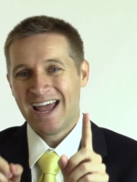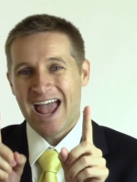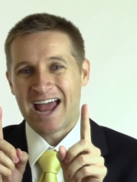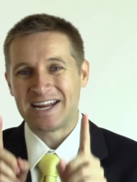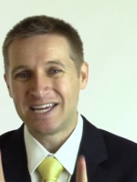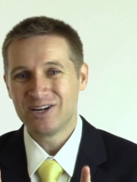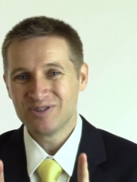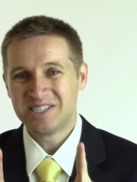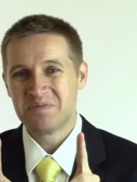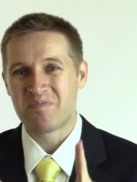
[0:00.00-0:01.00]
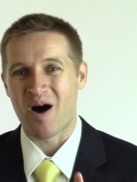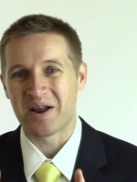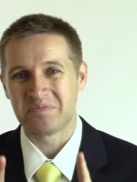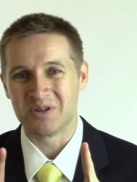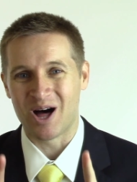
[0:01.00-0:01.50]
And here's the
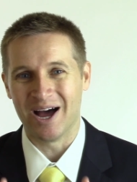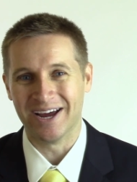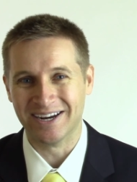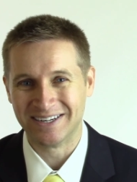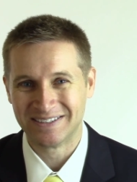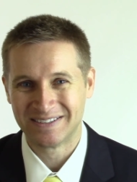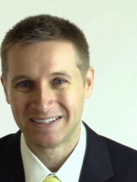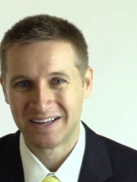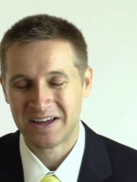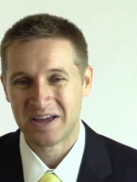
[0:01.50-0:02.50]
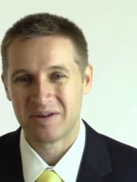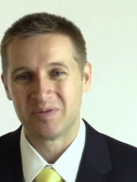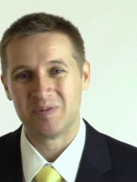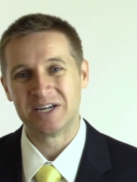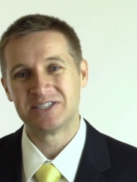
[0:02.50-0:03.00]
bottom line.
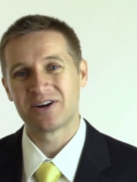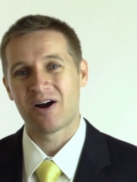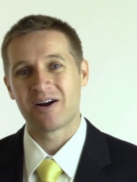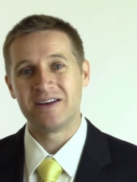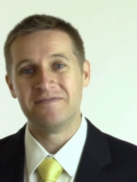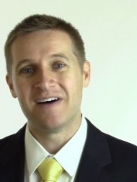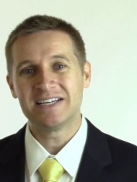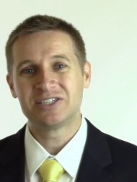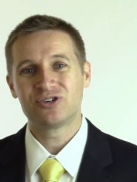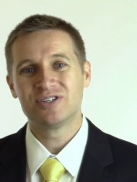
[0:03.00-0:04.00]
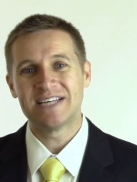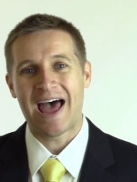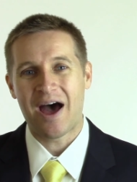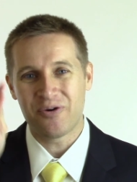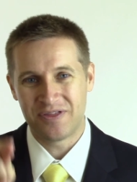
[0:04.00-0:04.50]
Because there are investors
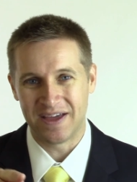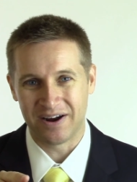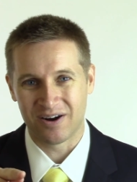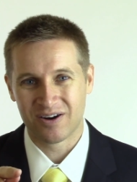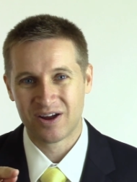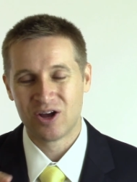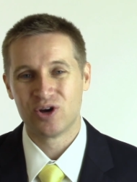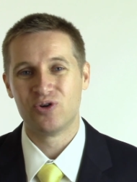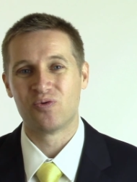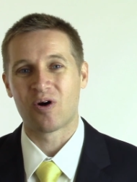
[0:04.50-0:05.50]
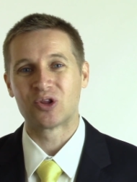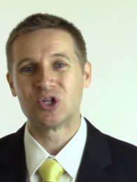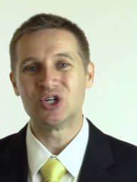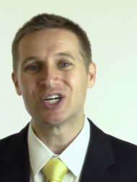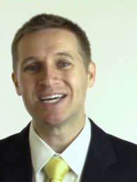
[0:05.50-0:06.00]
out there who are
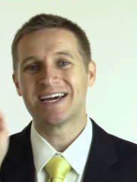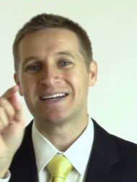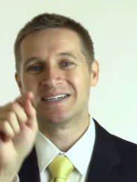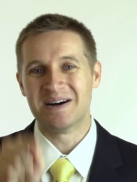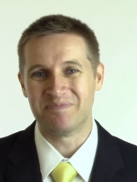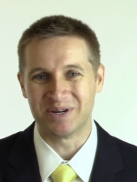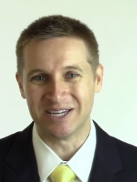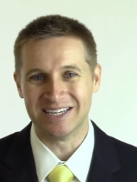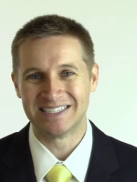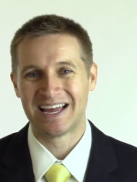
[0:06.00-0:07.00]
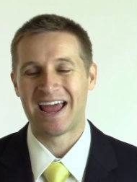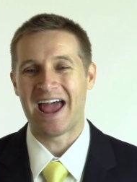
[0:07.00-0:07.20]
looking at companies